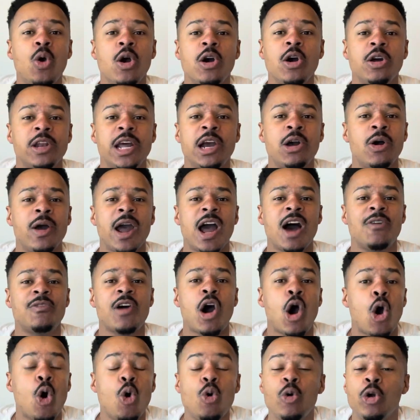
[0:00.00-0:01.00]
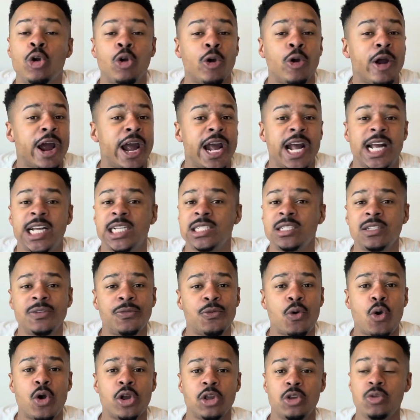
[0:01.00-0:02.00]
they gonna have oat grains
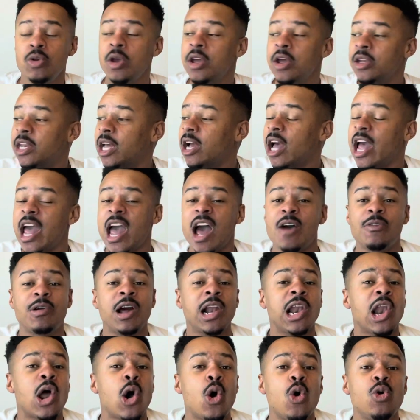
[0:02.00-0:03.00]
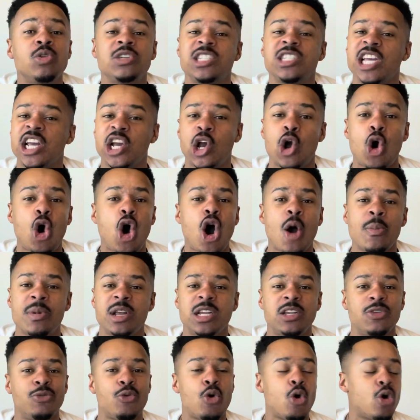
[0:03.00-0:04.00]
for you. They gonna have clothes and
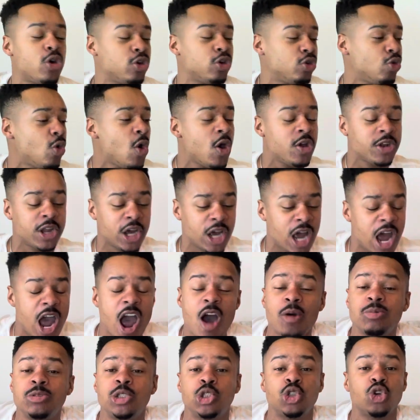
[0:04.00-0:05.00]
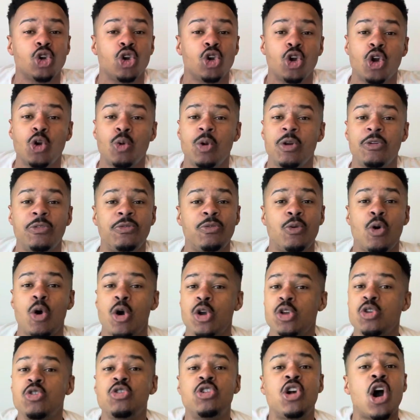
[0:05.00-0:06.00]
garments for you. They gonna have jewelry
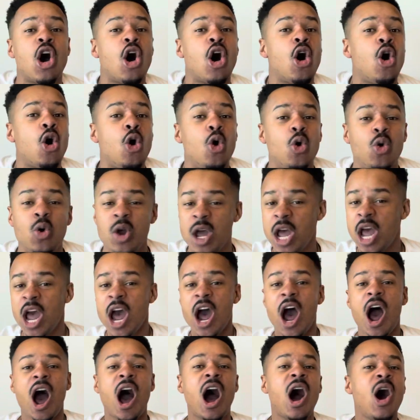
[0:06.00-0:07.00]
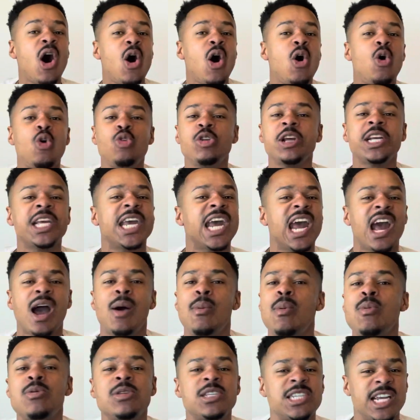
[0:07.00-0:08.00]
for you, gold. All the
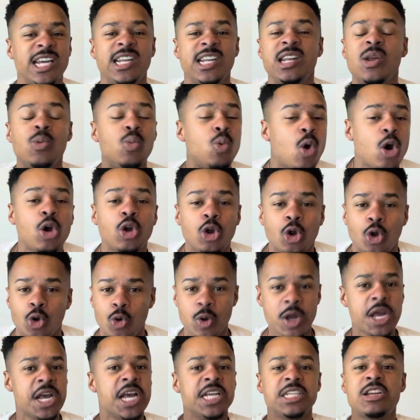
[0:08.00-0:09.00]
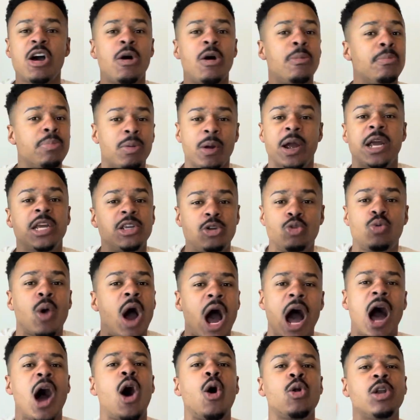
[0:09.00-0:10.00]
camels in the world is gonna bring you
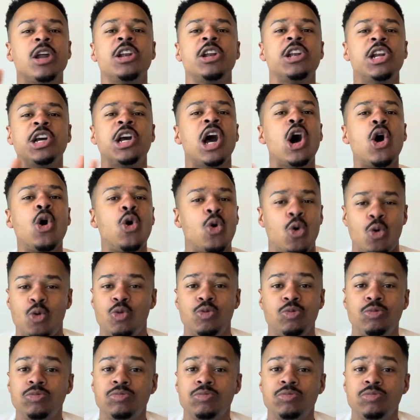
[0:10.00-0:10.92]
all of the gold.